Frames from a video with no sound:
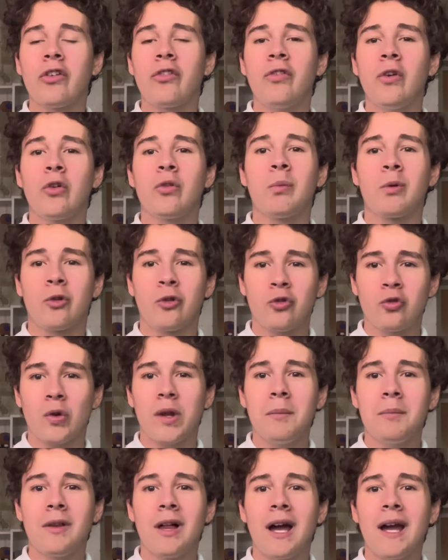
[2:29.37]
feels more
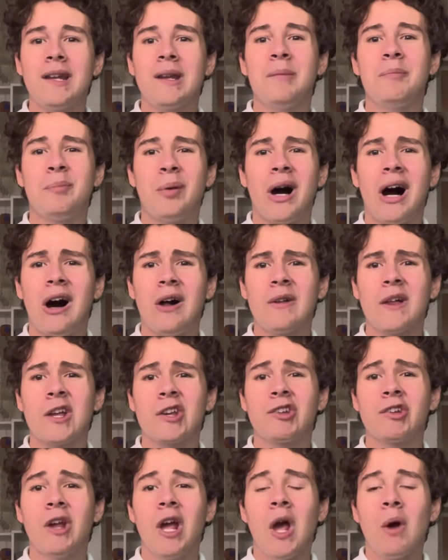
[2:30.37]
streamlined and
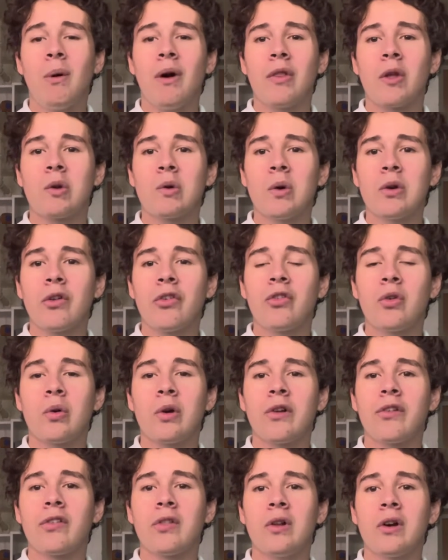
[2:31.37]
polished, while the
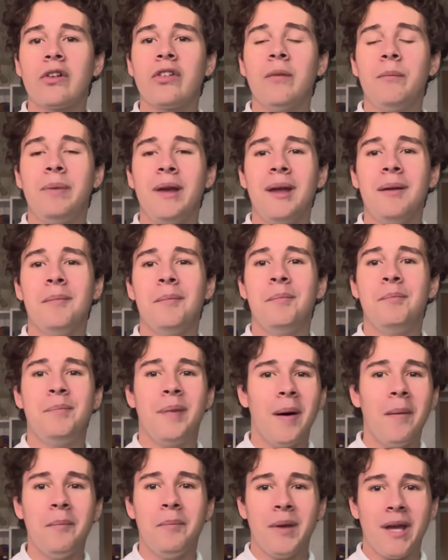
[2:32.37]
Kronosaurus looks a bit
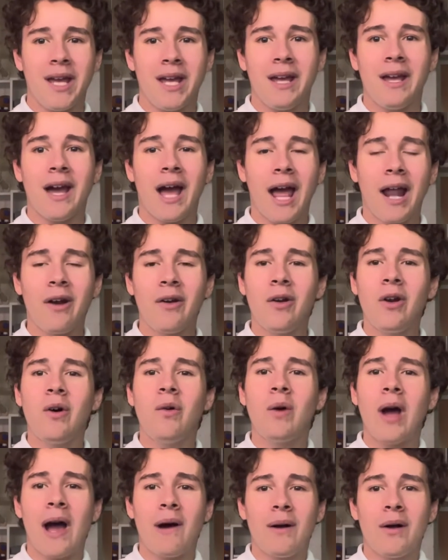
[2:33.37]
bumpy. I don't
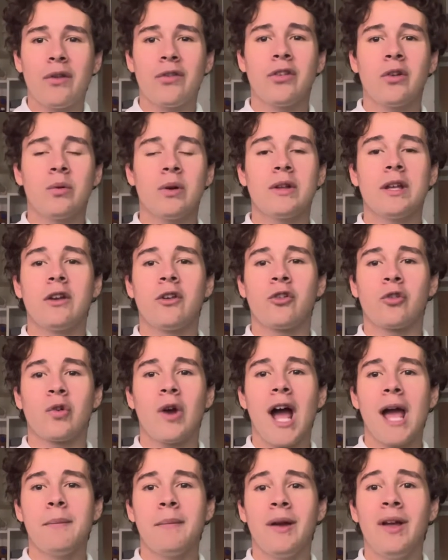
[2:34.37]
know how else to really
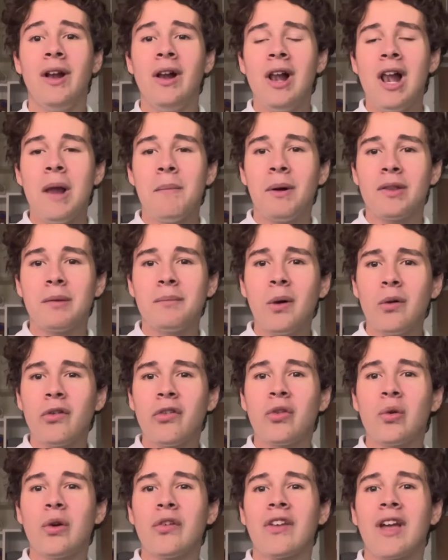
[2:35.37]
describe it, but the
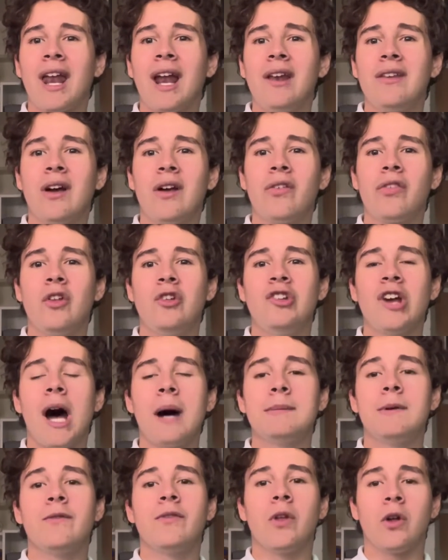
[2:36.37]
Mosasaurus kind of does the
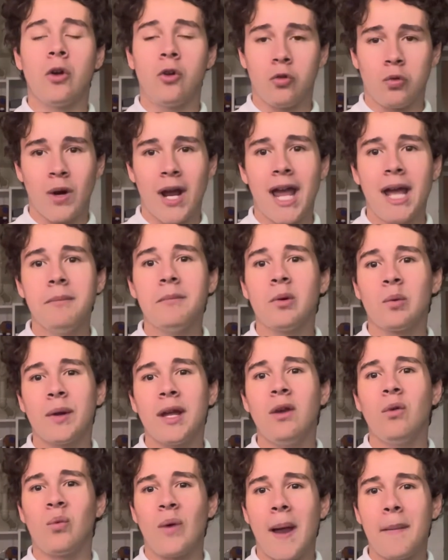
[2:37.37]
job of the gray
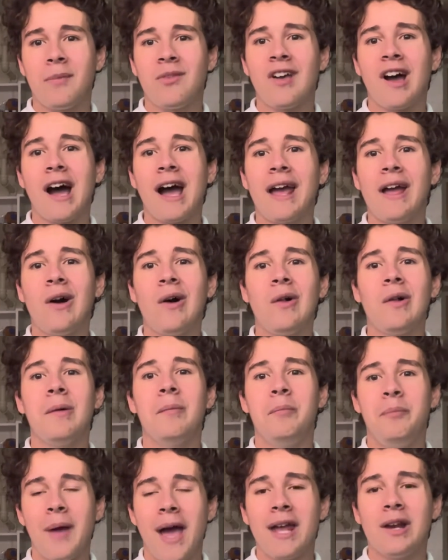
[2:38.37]
marine reptile
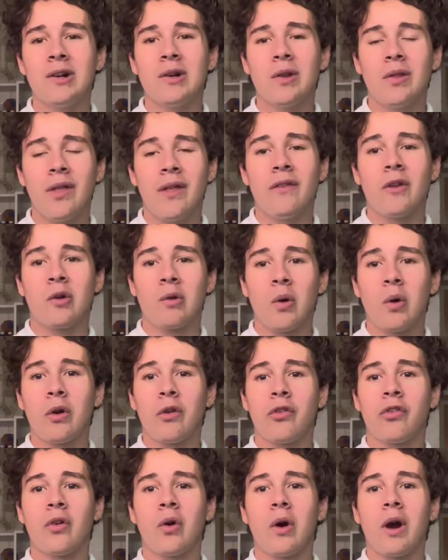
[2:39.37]
better than the
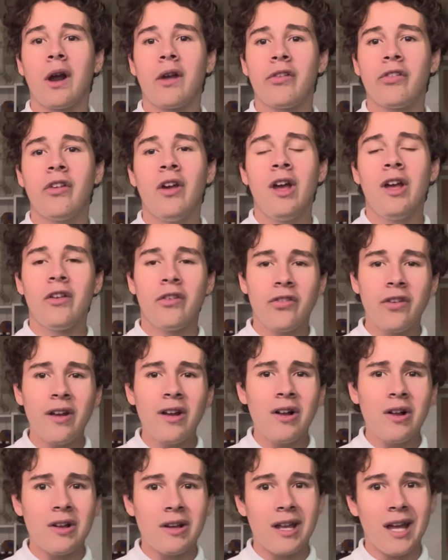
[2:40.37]
Kronosaurus.
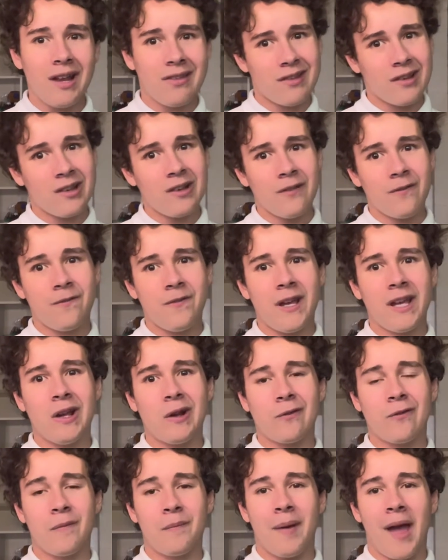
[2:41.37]
Still, it's a good
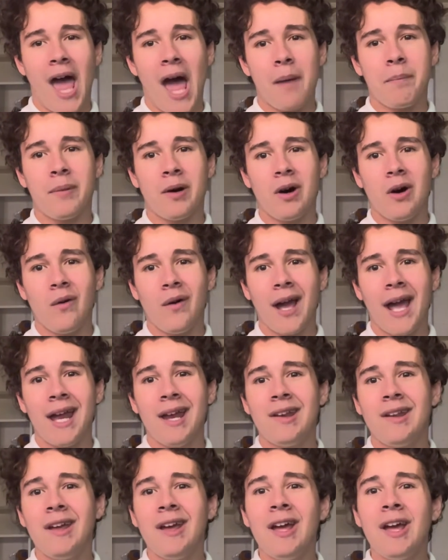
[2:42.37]
figure from Papo,
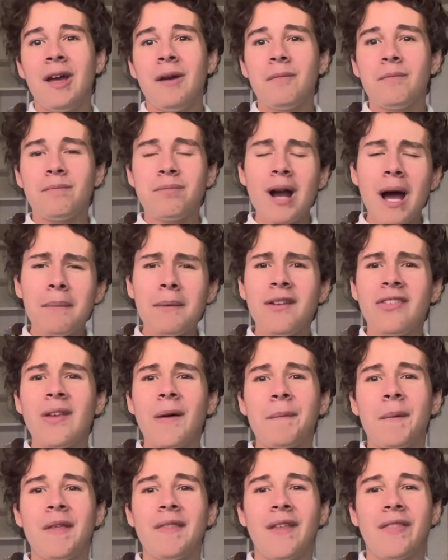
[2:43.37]
and probably
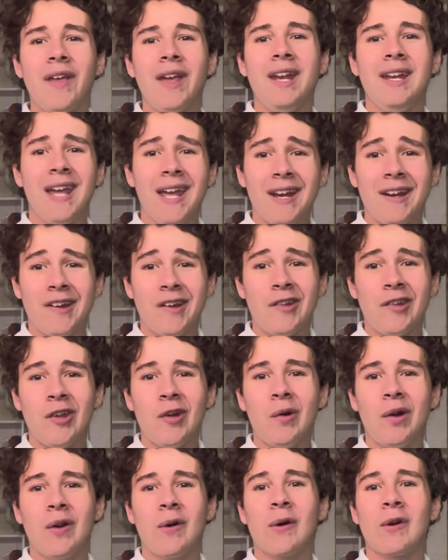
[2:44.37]
something that they needed to
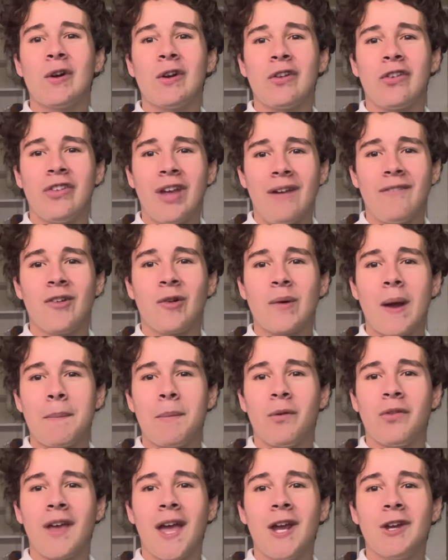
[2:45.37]
do in order to save their
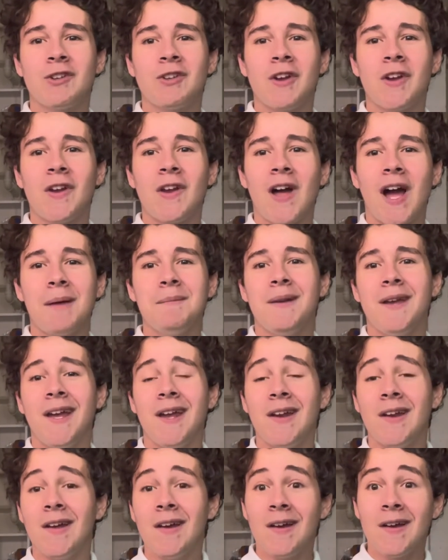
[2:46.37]
reputation. I
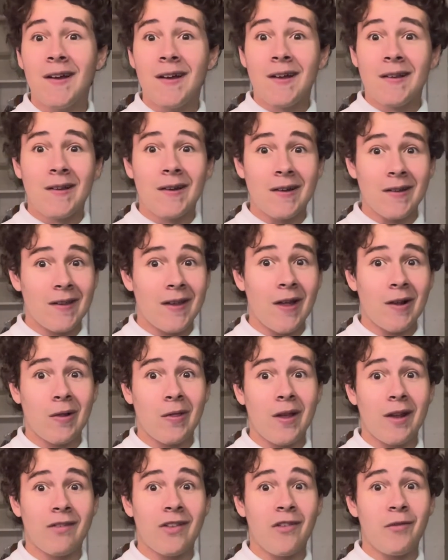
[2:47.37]
mean, look at the other
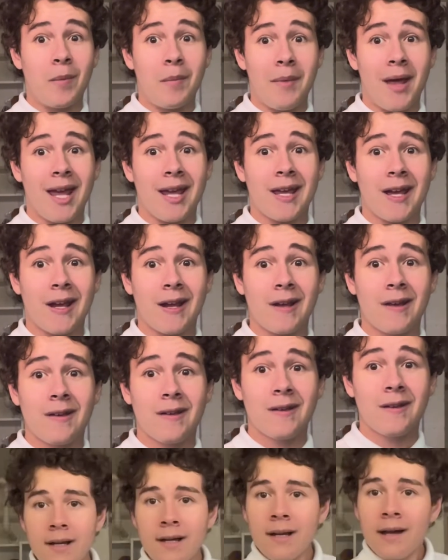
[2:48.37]
things they've been making.
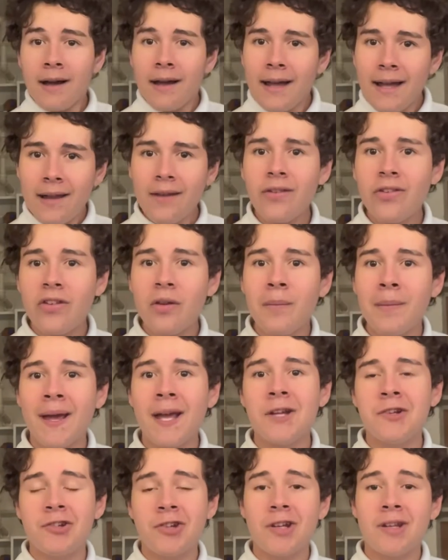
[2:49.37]
In
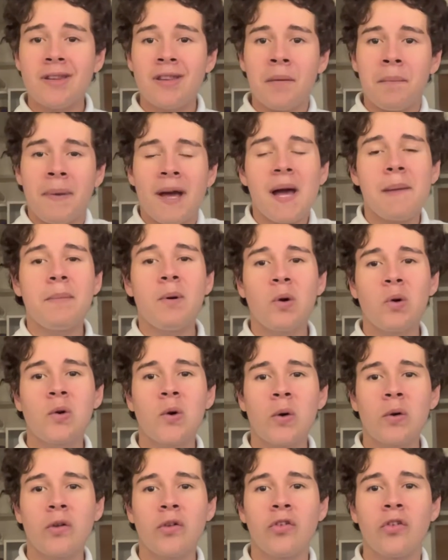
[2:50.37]
summation, the Papo
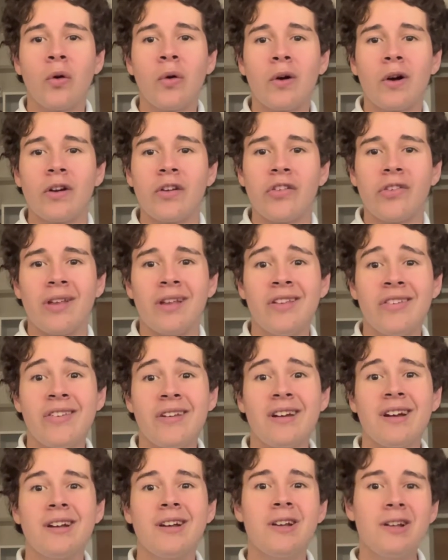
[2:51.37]
Kronosaurus is
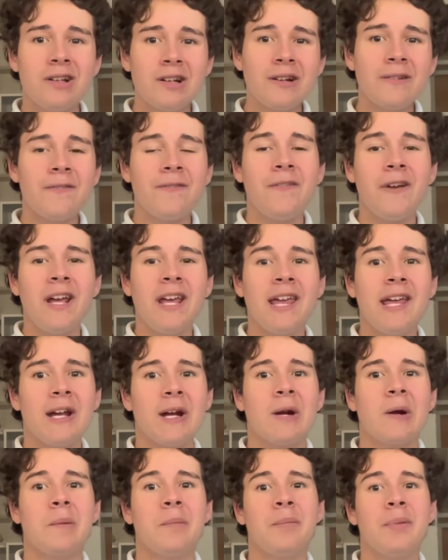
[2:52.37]
a good
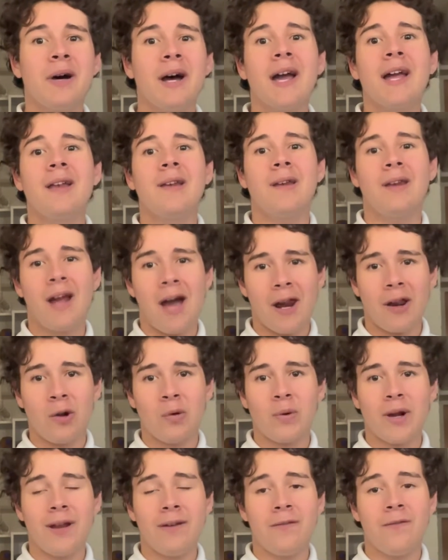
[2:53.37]
figure, but not a
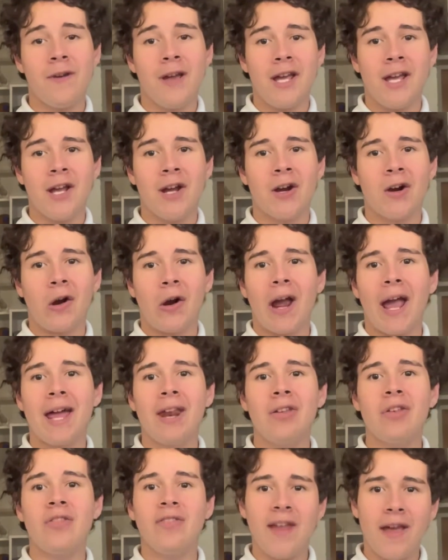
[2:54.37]
great figure,
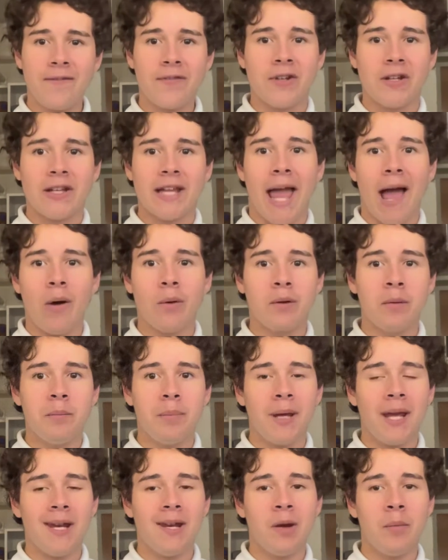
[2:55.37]
and is definitely
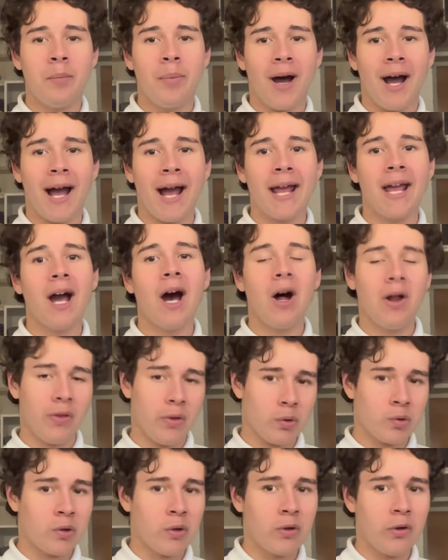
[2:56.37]
outcompeted by
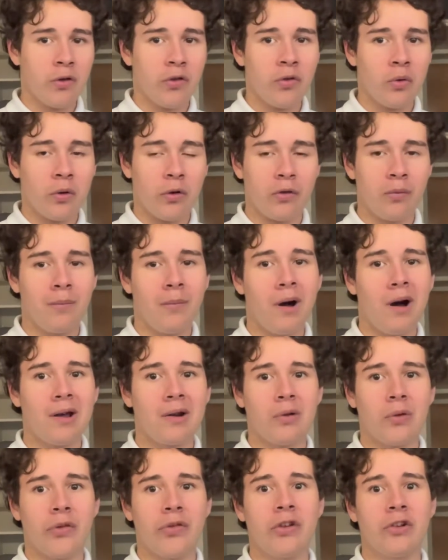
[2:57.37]
other Kronosaurus
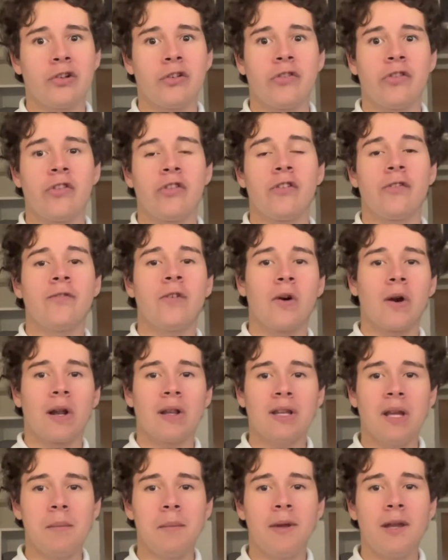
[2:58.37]
models, such as the Safari
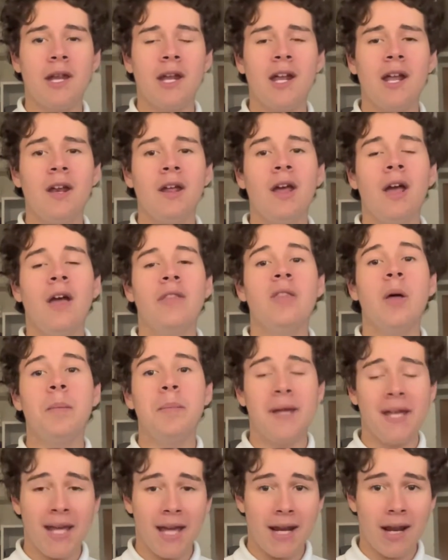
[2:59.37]
Limited, the
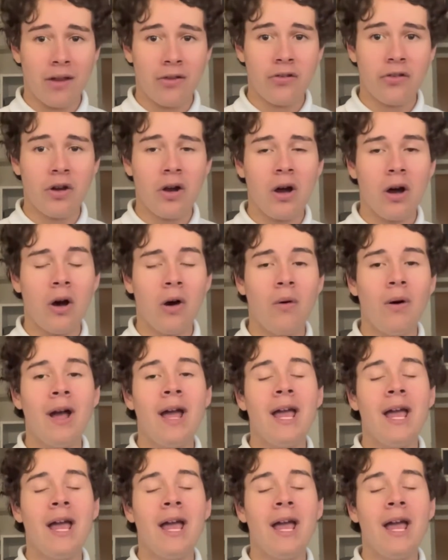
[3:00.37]
PNSO,